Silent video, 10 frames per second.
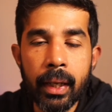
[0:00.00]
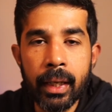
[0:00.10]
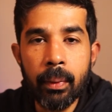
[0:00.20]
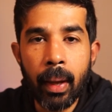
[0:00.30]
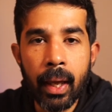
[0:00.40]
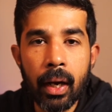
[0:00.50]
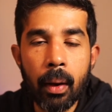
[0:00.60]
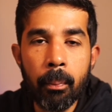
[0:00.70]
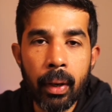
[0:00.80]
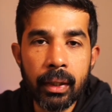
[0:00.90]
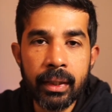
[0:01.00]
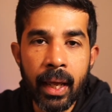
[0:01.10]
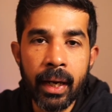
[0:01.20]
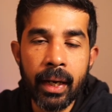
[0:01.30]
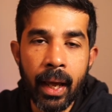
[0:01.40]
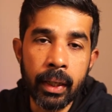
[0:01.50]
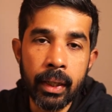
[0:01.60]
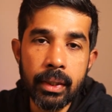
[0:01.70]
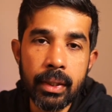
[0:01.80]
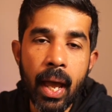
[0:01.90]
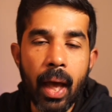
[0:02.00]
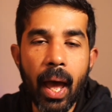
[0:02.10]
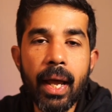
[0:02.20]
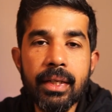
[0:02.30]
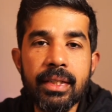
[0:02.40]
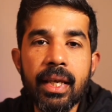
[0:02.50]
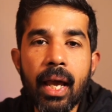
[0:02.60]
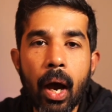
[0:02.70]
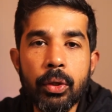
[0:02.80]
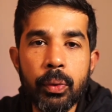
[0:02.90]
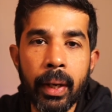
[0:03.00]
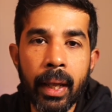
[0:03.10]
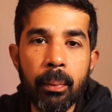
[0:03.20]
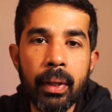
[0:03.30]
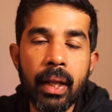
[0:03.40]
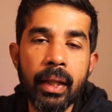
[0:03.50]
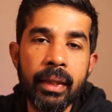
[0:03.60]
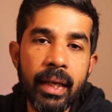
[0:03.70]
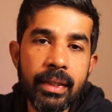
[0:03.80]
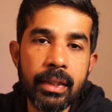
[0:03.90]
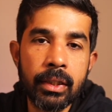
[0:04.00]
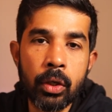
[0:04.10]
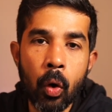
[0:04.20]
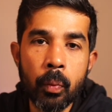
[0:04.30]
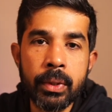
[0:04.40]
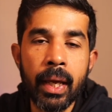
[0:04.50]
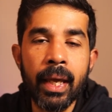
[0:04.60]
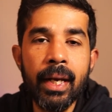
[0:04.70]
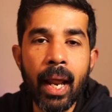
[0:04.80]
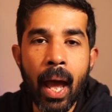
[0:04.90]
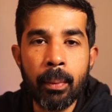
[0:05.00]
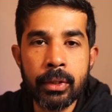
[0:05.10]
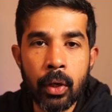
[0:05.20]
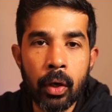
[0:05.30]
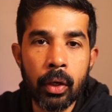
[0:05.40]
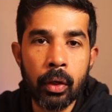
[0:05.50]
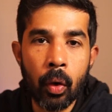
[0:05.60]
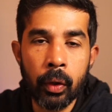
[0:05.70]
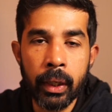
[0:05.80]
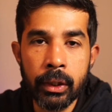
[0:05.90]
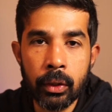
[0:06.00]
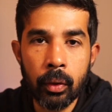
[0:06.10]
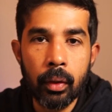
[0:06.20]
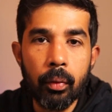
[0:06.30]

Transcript: email, birth date, etc., and see how to enable these scopes in Amazon Cognito.